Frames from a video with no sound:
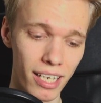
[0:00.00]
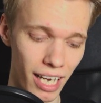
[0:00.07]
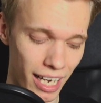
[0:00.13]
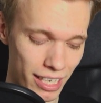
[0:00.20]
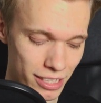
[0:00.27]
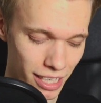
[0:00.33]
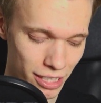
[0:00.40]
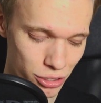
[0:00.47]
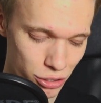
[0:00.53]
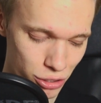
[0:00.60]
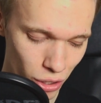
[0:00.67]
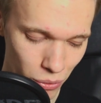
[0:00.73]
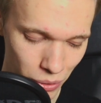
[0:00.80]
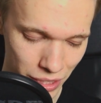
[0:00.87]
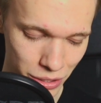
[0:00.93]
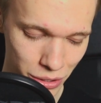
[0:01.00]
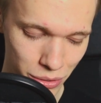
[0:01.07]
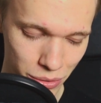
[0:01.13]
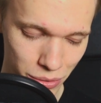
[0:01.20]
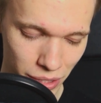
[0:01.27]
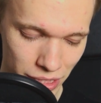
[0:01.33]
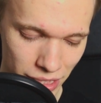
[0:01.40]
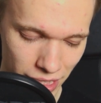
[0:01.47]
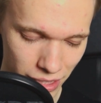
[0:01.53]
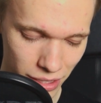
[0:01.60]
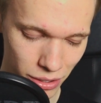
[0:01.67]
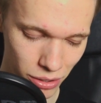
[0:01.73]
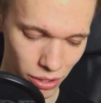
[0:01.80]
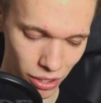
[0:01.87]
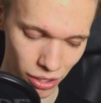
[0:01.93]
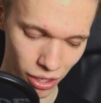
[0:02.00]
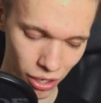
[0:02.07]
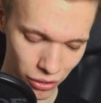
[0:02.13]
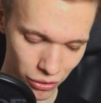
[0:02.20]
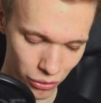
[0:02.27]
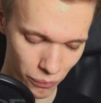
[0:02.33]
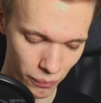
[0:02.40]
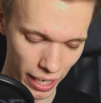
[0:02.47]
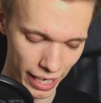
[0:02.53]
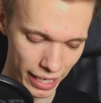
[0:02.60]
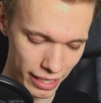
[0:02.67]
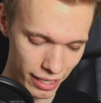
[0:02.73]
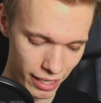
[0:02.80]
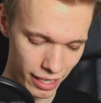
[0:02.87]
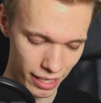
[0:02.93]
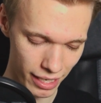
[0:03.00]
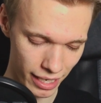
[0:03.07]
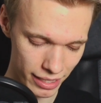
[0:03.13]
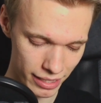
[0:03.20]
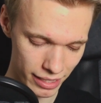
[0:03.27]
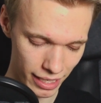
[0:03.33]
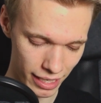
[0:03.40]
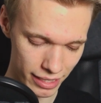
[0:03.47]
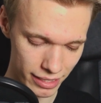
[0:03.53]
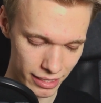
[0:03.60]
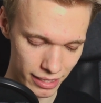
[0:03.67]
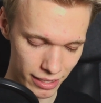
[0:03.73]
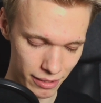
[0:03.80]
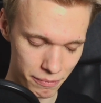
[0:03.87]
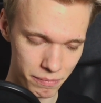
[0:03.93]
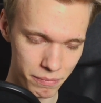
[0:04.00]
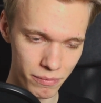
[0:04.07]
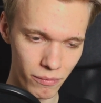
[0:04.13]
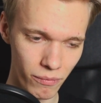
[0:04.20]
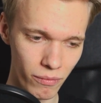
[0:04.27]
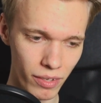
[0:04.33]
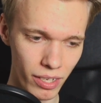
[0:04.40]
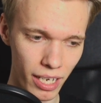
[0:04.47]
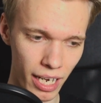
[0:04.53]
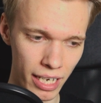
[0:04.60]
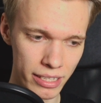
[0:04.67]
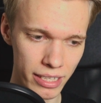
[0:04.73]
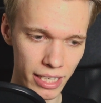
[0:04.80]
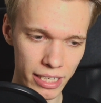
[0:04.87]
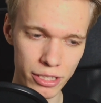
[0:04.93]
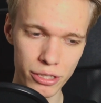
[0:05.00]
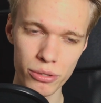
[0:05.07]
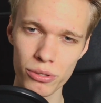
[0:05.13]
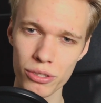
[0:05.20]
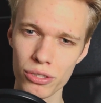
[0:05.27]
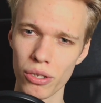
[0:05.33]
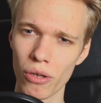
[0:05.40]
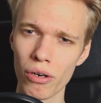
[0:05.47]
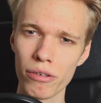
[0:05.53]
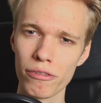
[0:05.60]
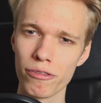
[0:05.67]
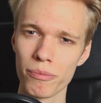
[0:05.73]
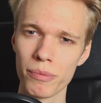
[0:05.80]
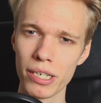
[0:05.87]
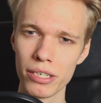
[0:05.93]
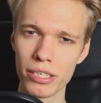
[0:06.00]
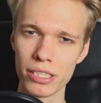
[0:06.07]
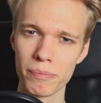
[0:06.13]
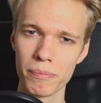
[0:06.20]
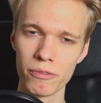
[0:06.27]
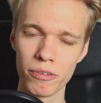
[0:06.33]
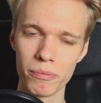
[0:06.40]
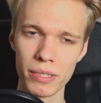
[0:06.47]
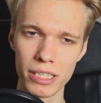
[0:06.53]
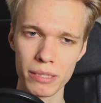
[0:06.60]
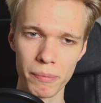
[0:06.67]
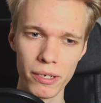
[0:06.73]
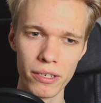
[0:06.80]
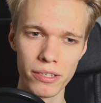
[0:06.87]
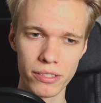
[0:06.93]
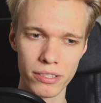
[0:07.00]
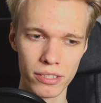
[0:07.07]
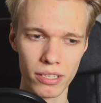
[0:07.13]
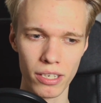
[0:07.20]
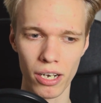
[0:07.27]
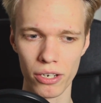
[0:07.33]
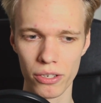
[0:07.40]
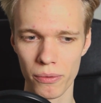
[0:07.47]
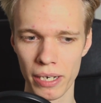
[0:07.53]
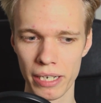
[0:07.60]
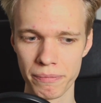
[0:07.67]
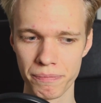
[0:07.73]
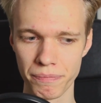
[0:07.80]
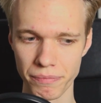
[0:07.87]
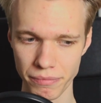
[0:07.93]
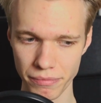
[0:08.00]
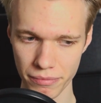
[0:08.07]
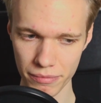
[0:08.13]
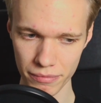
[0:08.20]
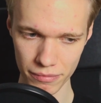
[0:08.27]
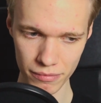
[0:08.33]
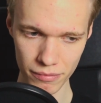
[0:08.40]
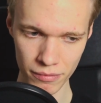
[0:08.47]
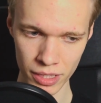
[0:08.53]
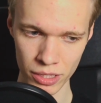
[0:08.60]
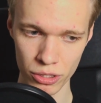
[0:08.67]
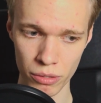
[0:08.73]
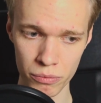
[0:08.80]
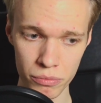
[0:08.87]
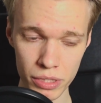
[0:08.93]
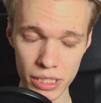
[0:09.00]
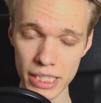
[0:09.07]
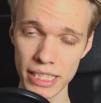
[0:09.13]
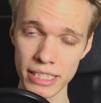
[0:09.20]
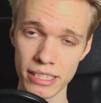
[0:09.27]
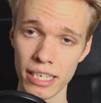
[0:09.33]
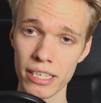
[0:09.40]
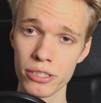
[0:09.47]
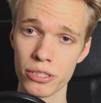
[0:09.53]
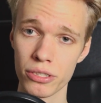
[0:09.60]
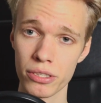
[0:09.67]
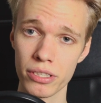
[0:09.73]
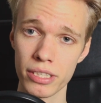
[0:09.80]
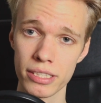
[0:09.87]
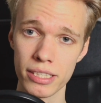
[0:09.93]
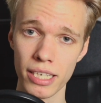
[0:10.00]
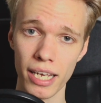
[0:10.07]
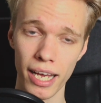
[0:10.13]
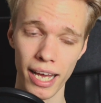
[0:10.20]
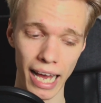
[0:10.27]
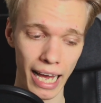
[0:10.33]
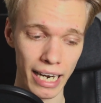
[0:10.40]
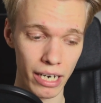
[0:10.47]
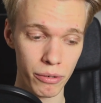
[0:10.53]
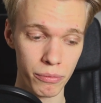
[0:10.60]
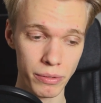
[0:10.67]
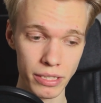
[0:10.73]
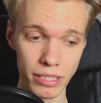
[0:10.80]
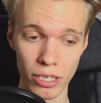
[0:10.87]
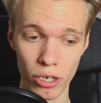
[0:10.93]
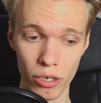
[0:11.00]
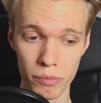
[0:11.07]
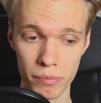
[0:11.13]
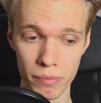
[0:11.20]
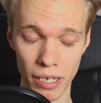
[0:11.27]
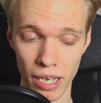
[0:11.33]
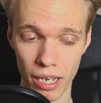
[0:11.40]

and showing you and taking you along the way and letting you just learn from the experiences along the way. So I'm really excited to do this, and I really hope